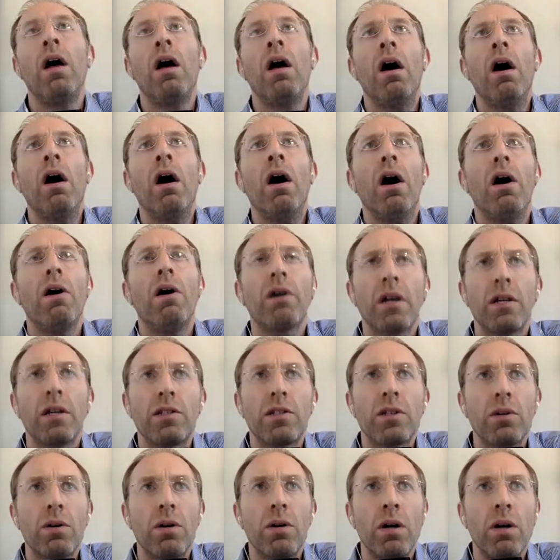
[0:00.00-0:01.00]
Okay,
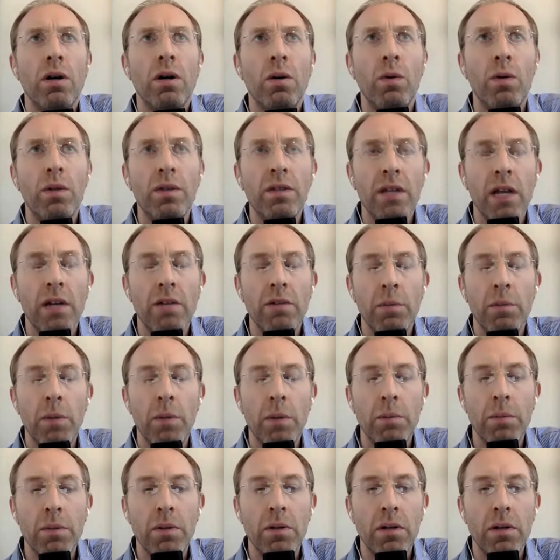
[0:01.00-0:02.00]
so one thing I
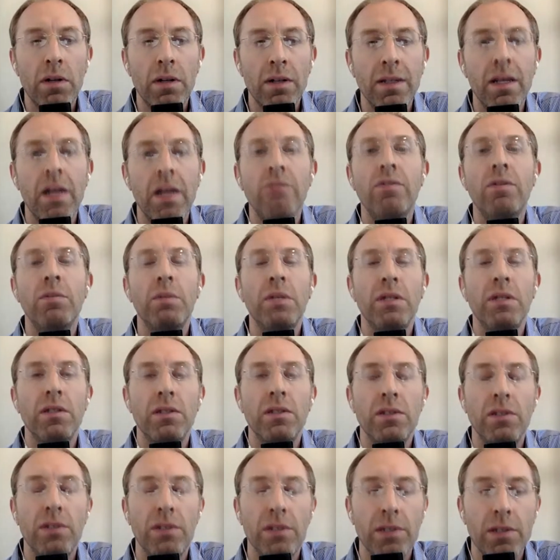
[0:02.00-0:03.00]
remember, not from
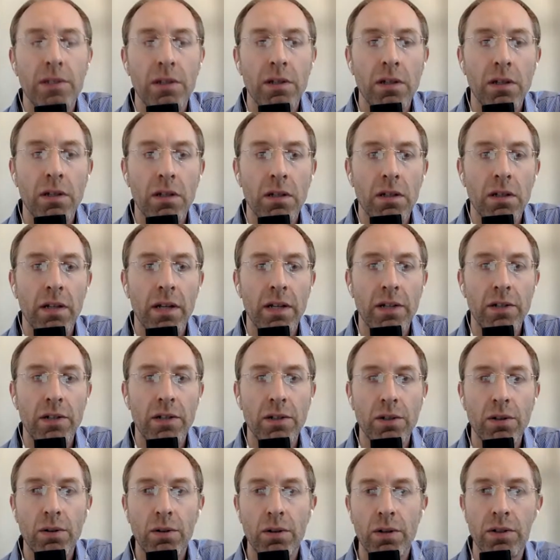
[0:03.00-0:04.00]
his lecture
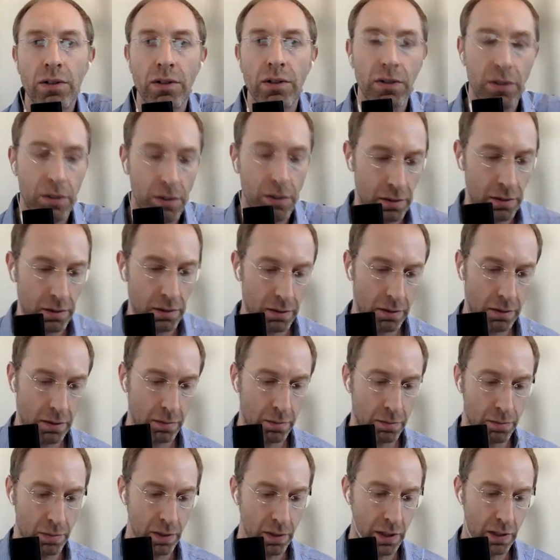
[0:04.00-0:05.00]
course,
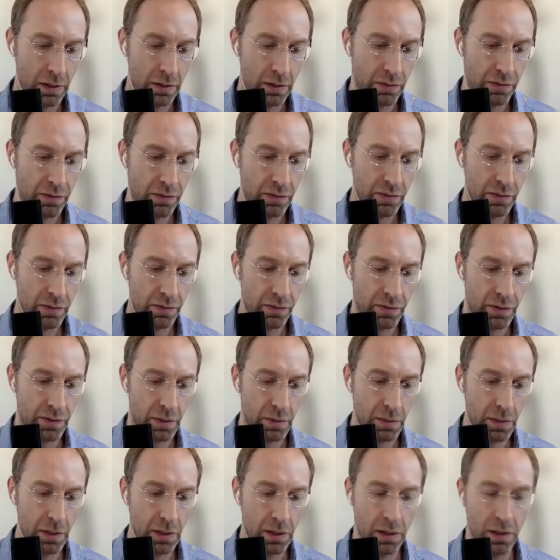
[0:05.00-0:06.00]
but
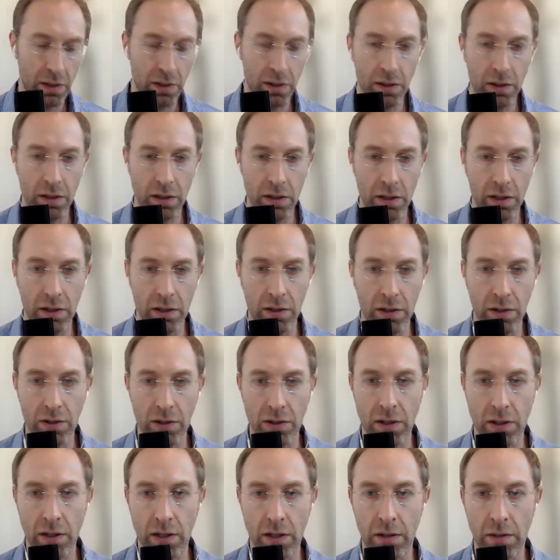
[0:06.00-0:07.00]
from
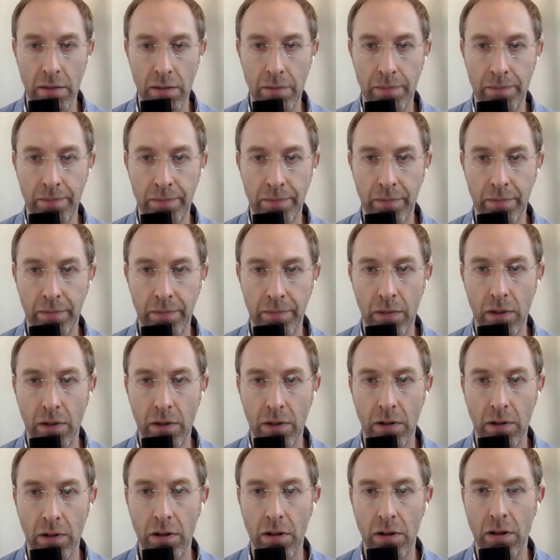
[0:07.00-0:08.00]
his
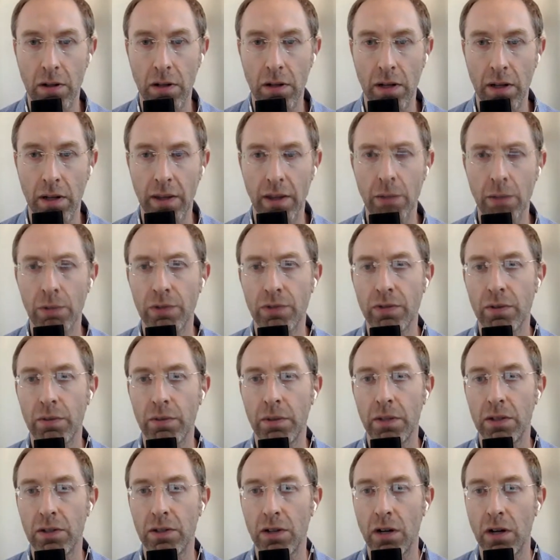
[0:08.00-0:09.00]
I think it was from
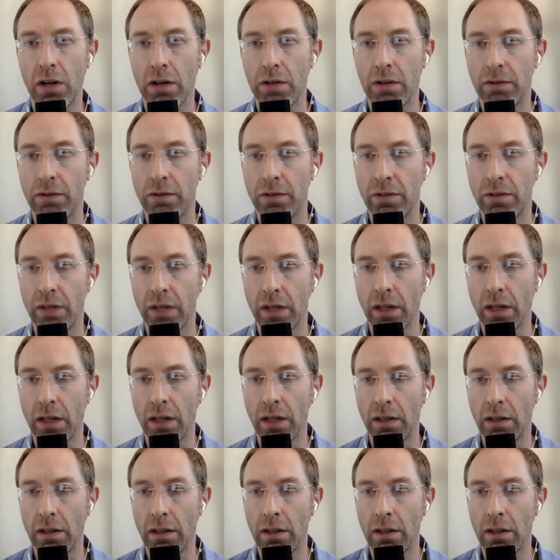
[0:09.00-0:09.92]
his Art of Thinking